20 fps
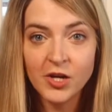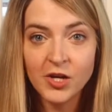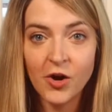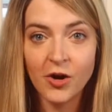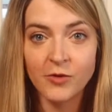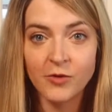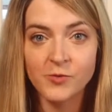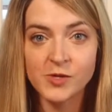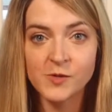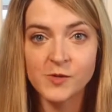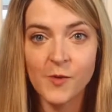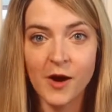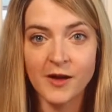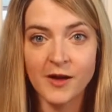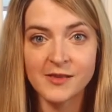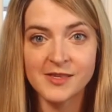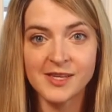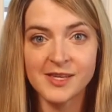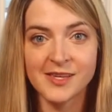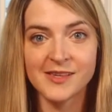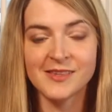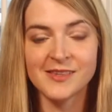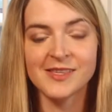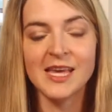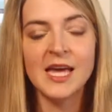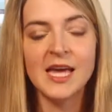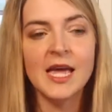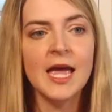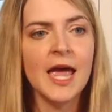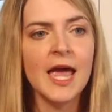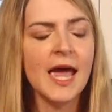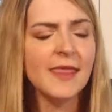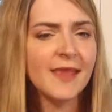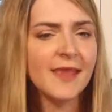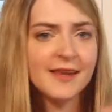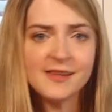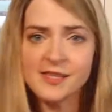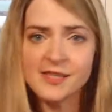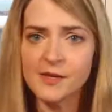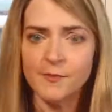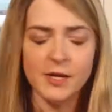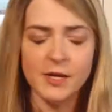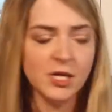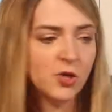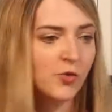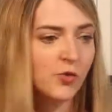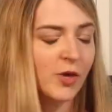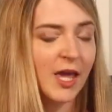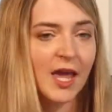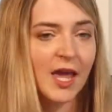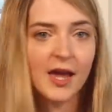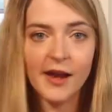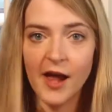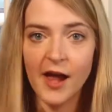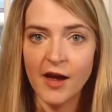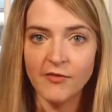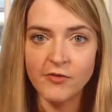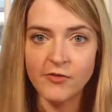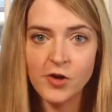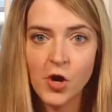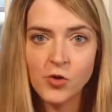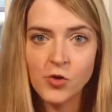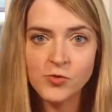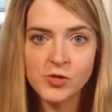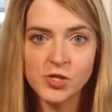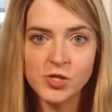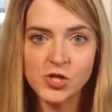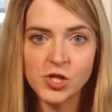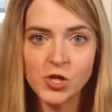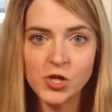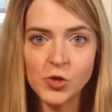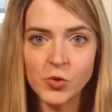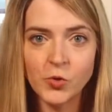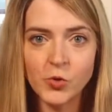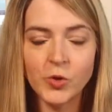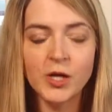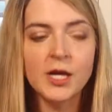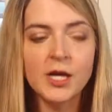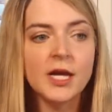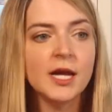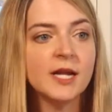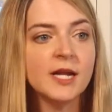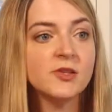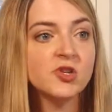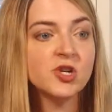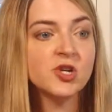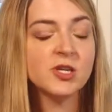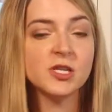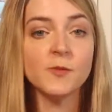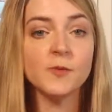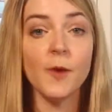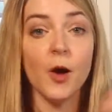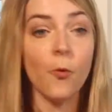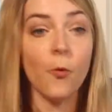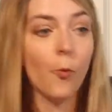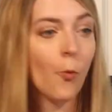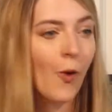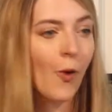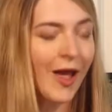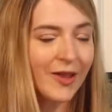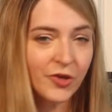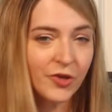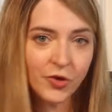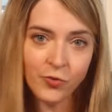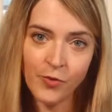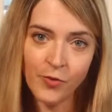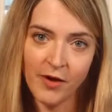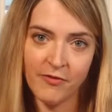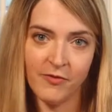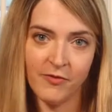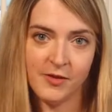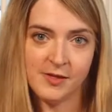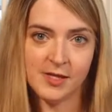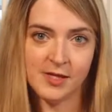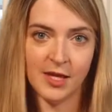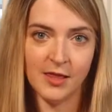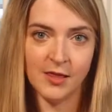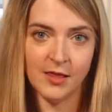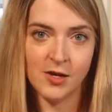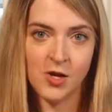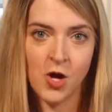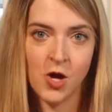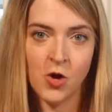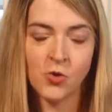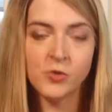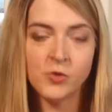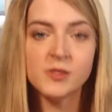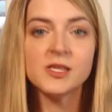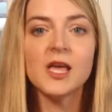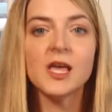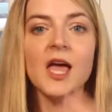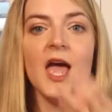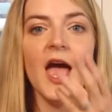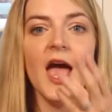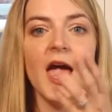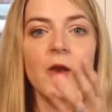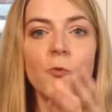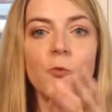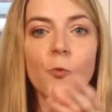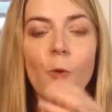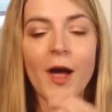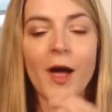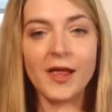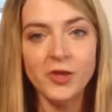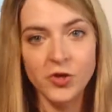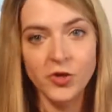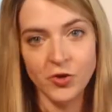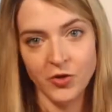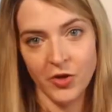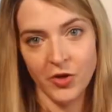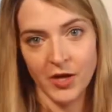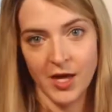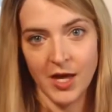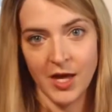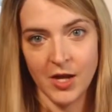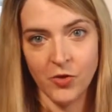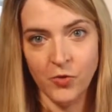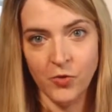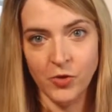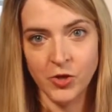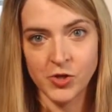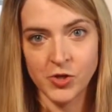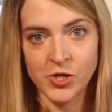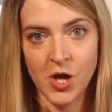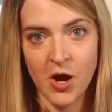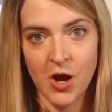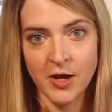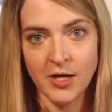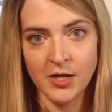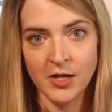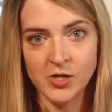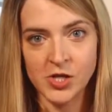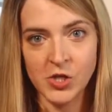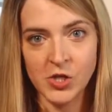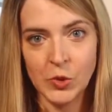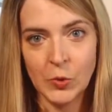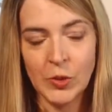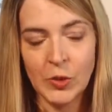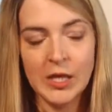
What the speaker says: our responses. And that doesn't mean you can't have notes too. It's just about when you're referencing the notes and when you're looking at who you're talking to.